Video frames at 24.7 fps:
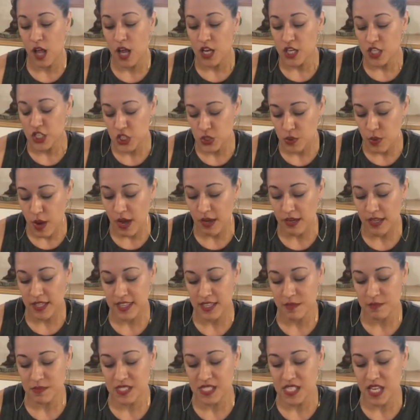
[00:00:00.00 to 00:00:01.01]
shrouding
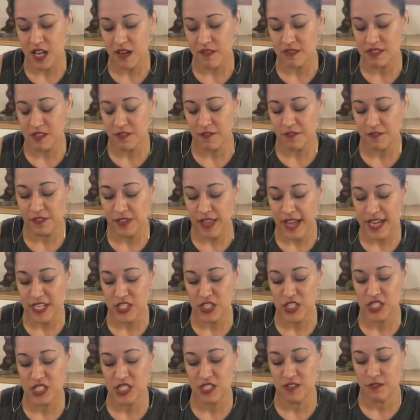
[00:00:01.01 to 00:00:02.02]
themselves in
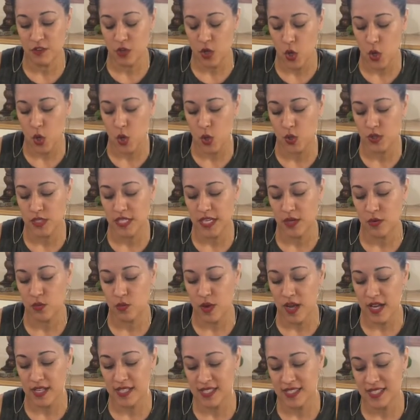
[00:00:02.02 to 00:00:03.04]
flashes of gold and
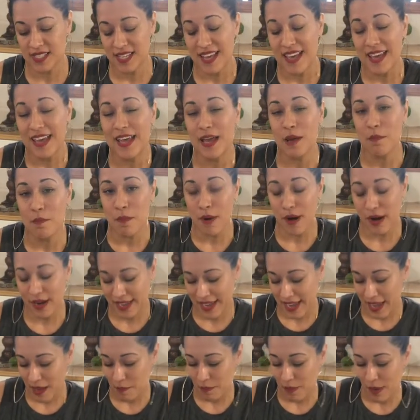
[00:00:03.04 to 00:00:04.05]
rust in
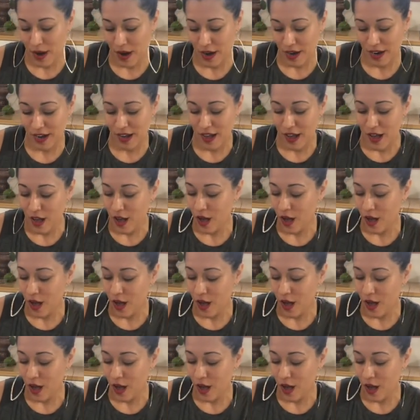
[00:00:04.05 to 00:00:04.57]
Marquette Park,